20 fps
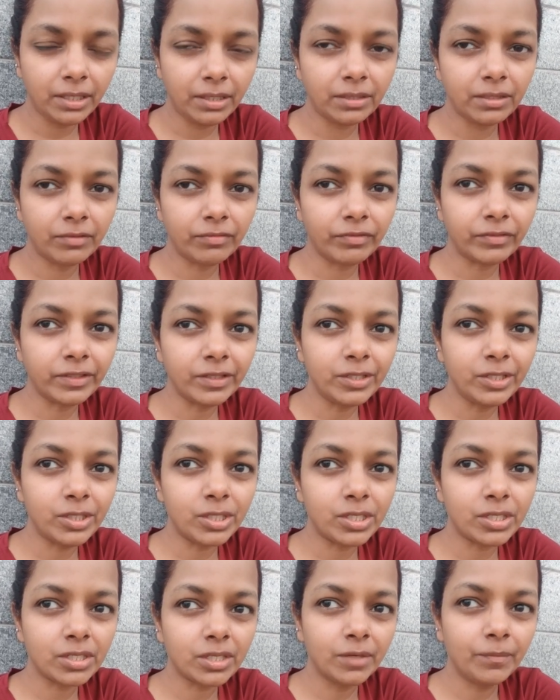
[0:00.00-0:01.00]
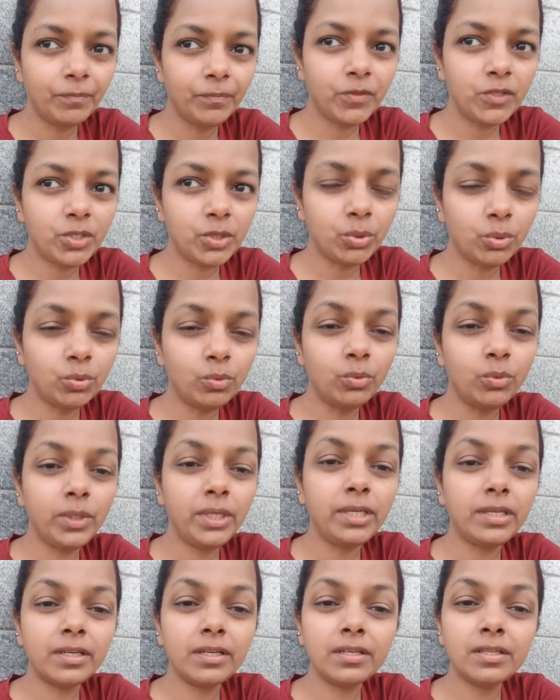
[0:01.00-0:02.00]
The first 2
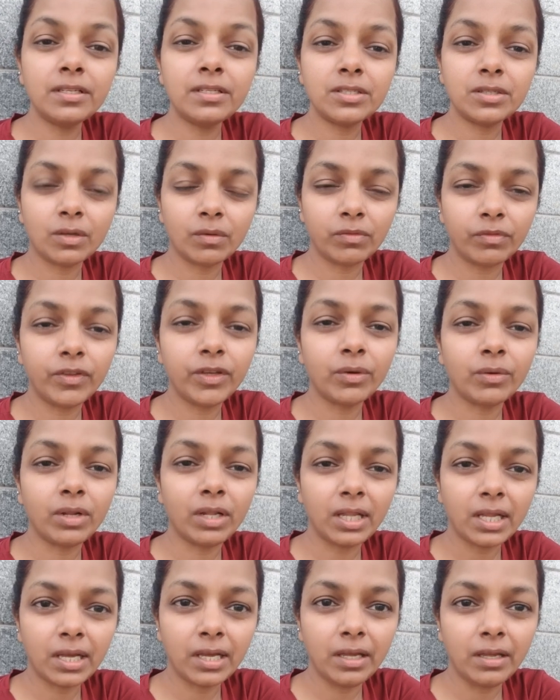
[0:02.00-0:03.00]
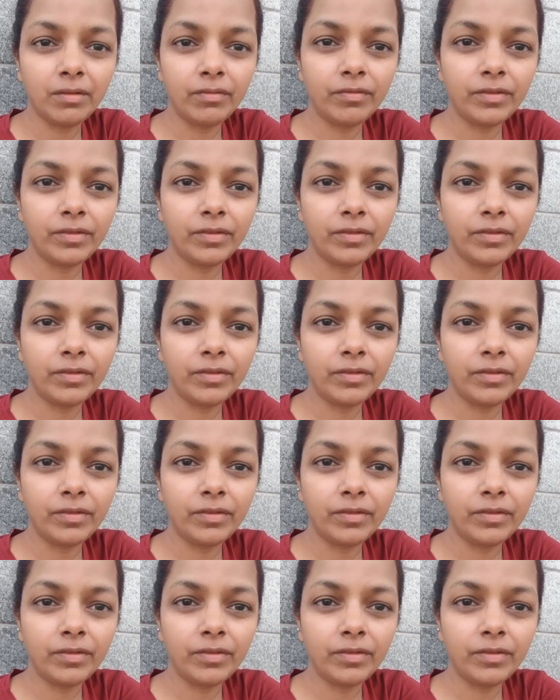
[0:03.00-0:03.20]
years of your life,